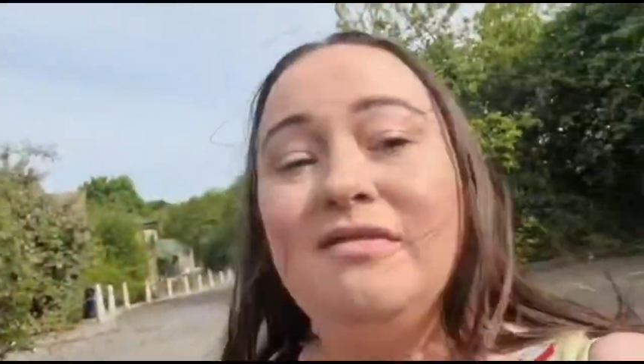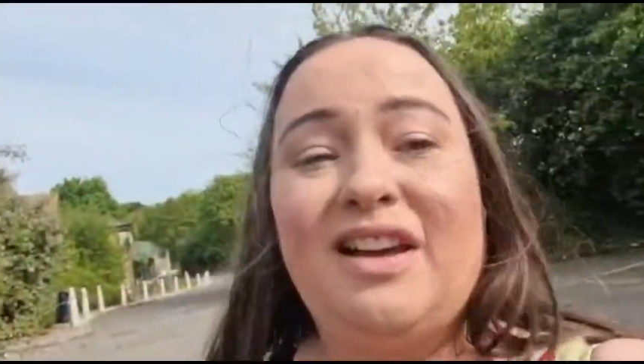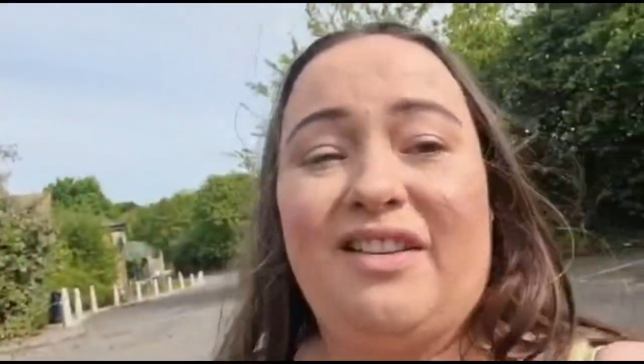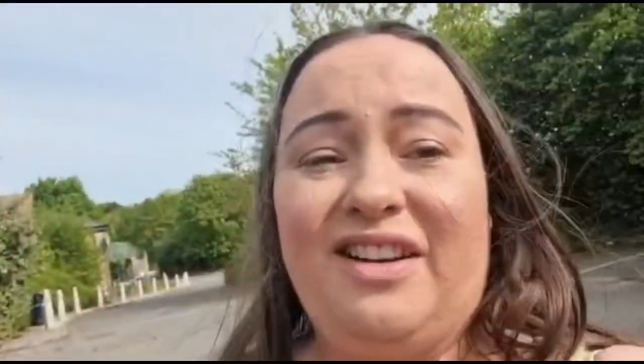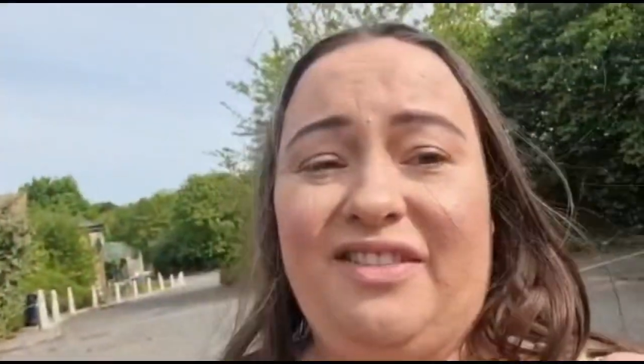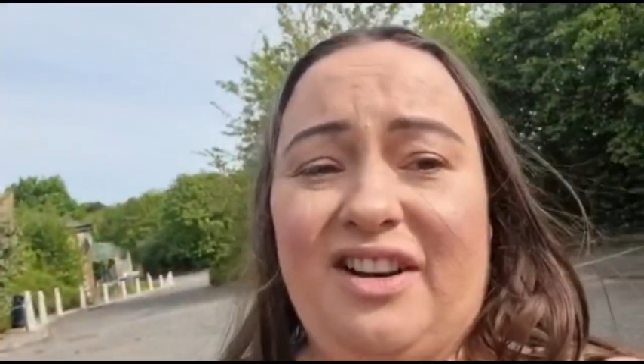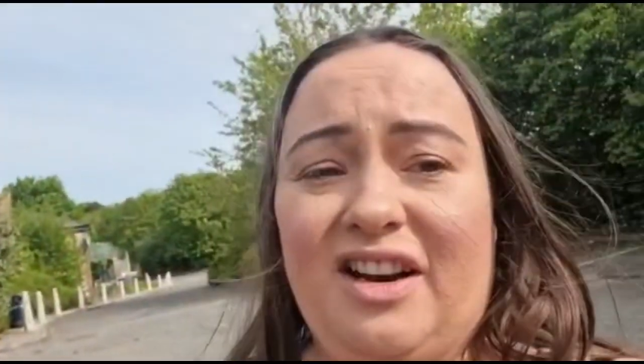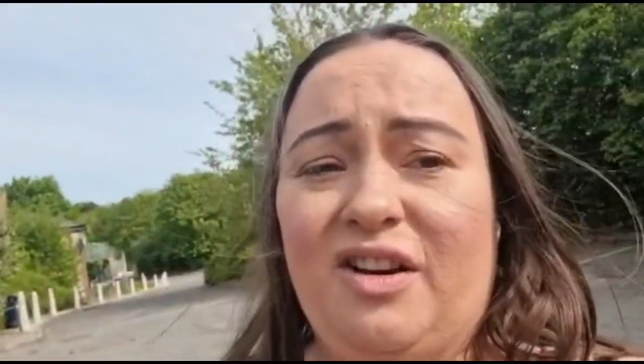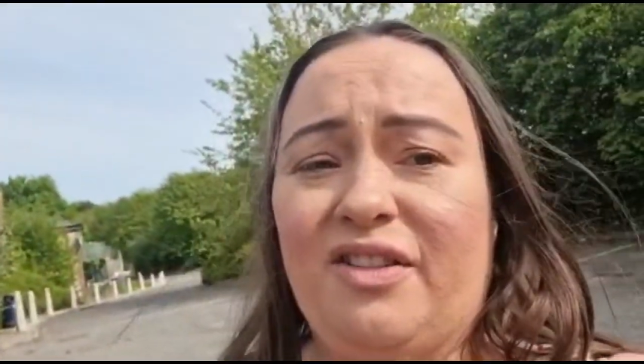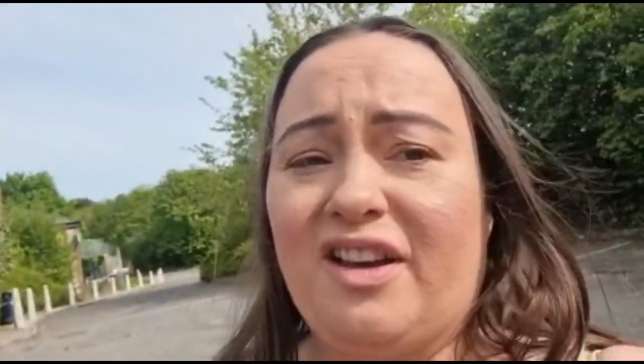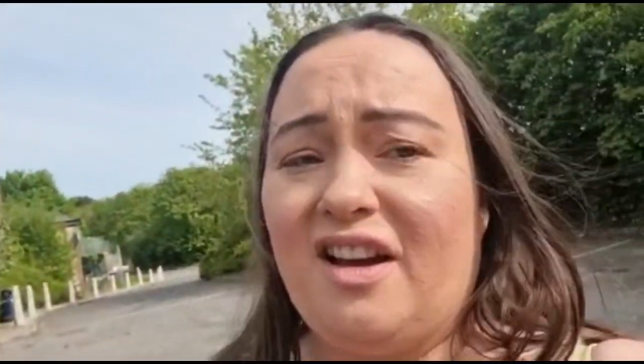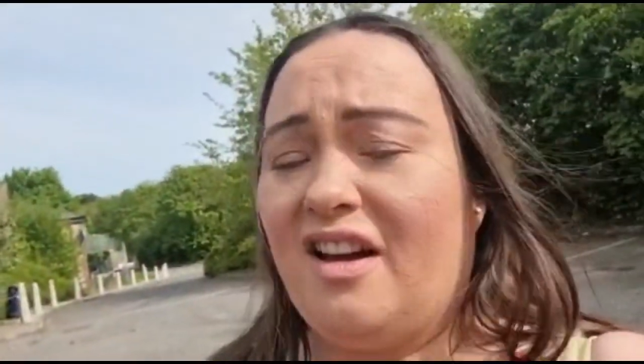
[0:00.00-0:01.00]
haven't even
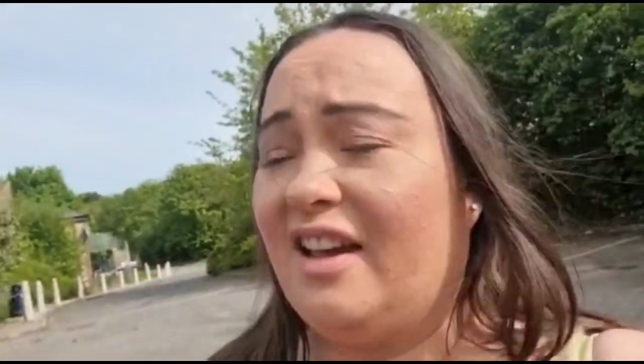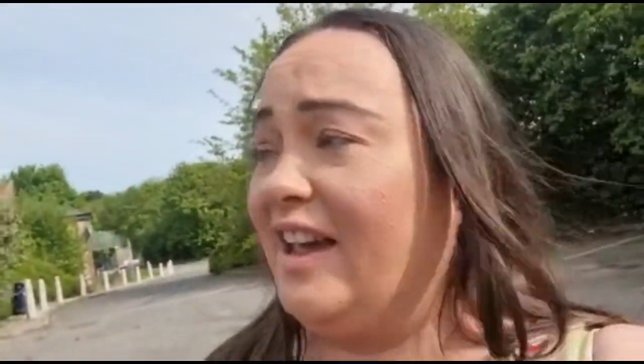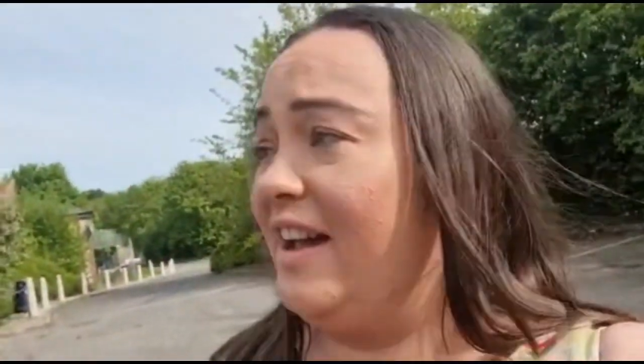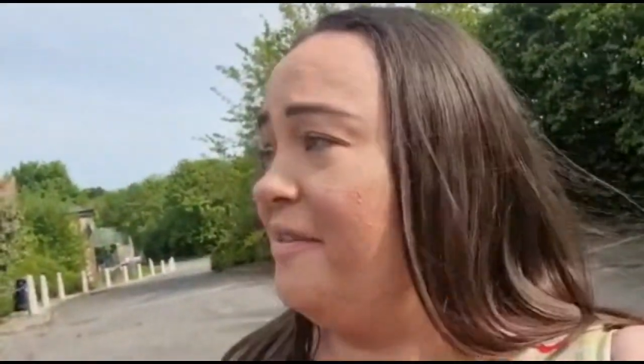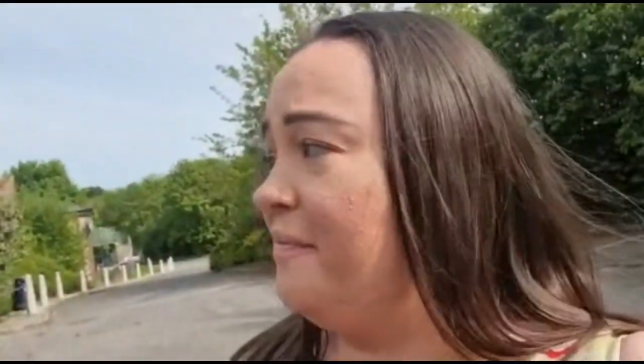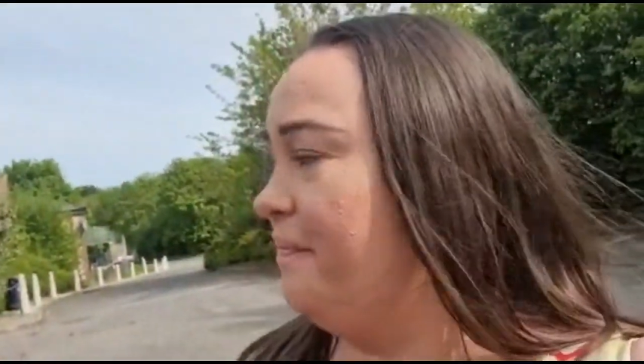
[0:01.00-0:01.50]
unlocked the car yet.